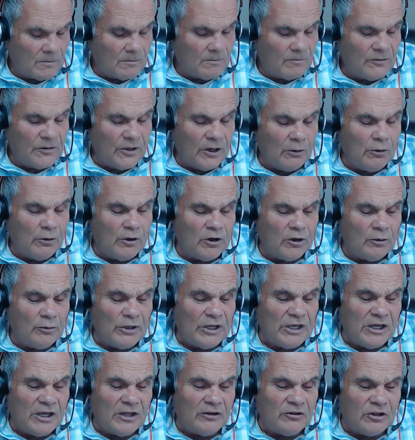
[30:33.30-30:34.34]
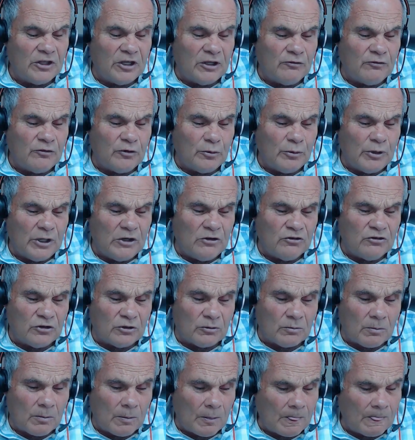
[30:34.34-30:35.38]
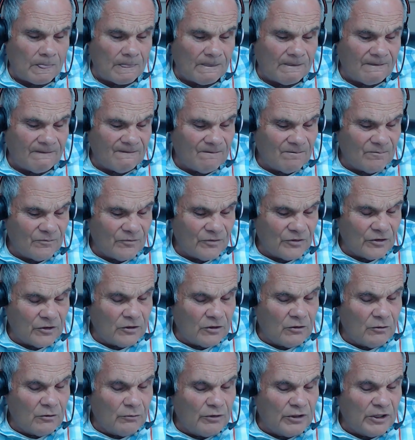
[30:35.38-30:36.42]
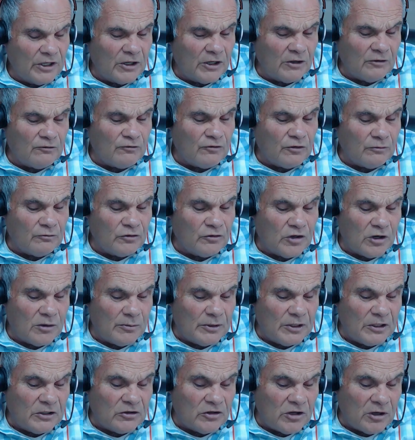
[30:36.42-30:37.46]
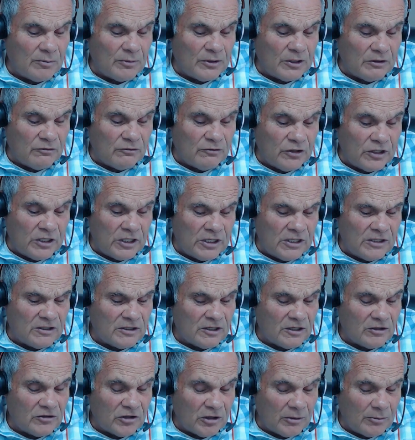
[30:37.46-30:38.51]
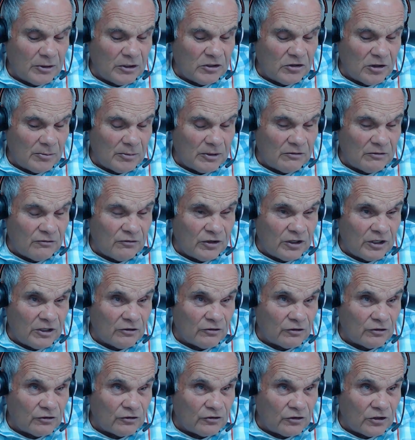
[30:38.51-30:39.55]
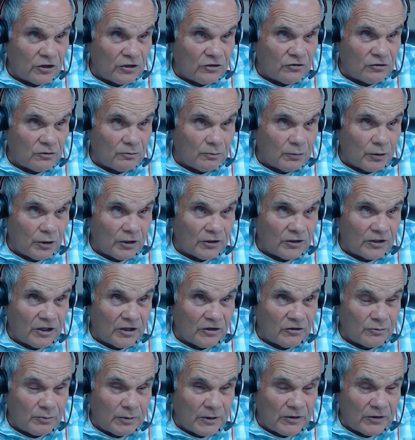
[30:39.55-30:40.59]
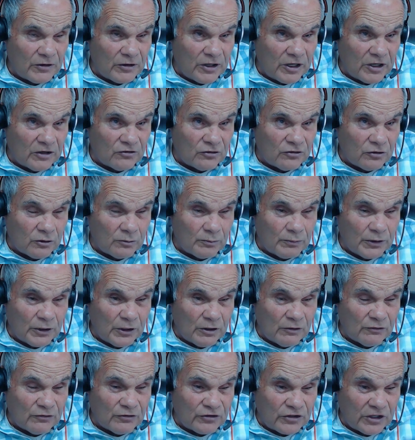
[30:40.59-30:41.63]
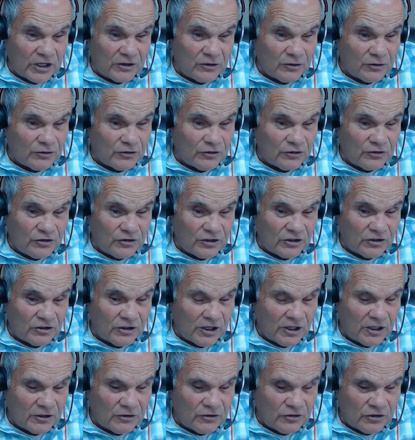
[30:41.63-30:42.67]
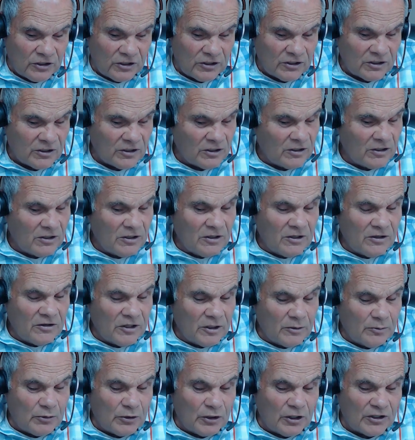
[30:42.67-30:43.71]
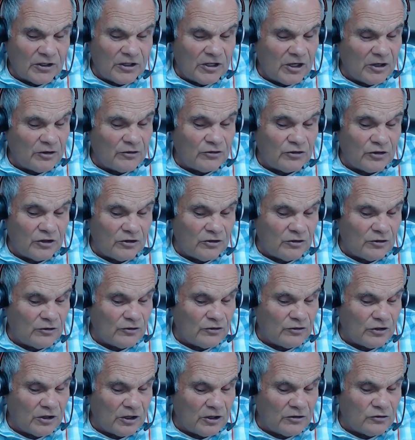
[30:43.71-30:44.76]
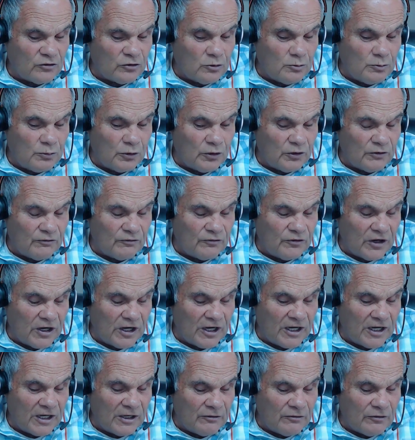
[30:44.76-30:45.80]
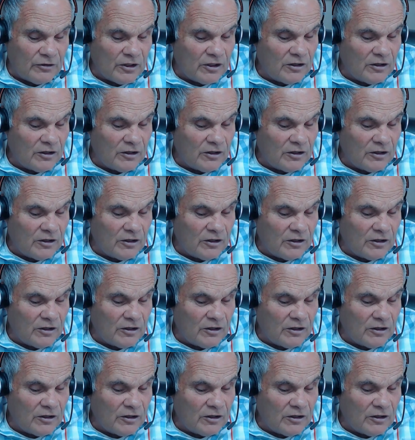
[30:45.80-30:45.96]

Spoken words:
Now, where do we get the information? We get it from WWV. Now, WWV is a station broadcast by the National Bureau of Standards and Technology. They broadcast signals on 2.5,